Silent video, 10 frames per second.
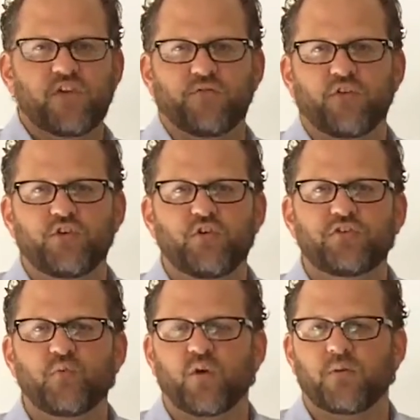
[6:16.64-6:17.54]
If you're
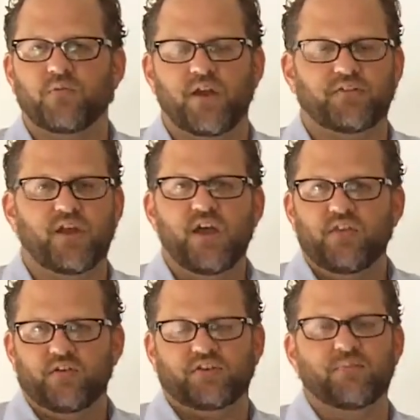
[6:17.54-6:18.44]
using WordPress,
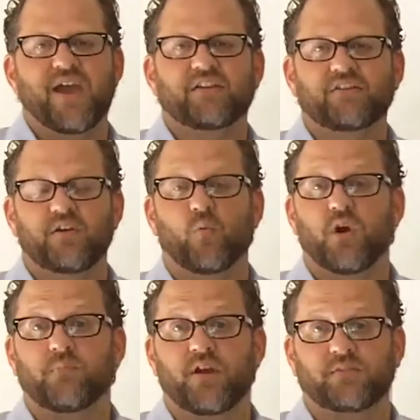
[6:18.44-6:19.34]
there's some excellent
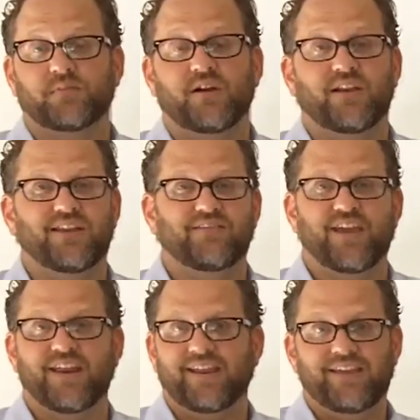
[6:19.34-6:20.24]
WordPress plugins
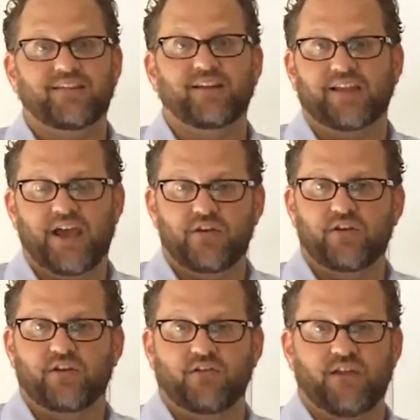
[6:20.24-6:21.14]
that easily allow you
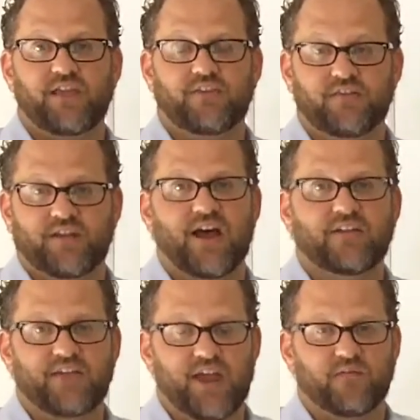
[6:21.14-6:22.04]
to create these
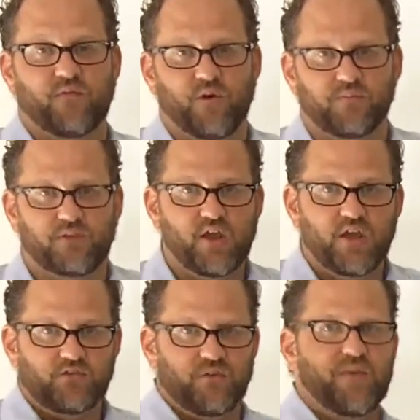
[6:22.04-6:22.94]
contact forms.
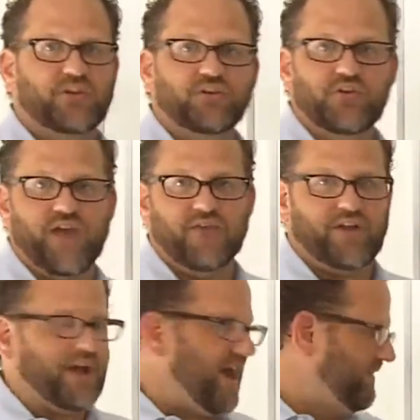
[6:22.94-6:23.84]
So make sure you have
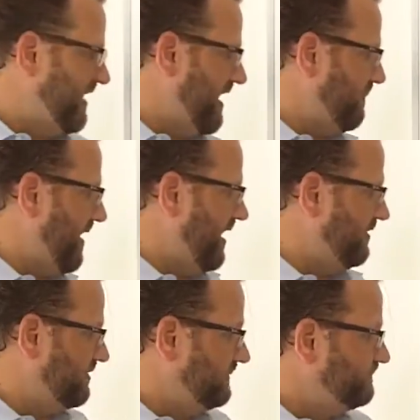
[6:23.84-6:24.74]
a contact
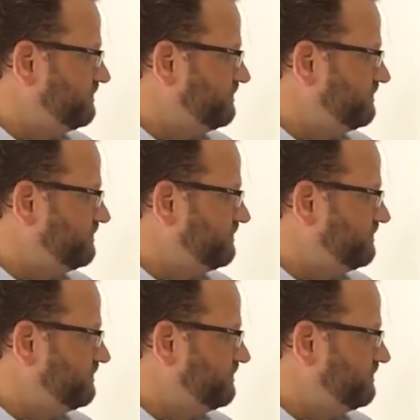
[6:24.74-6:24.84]
page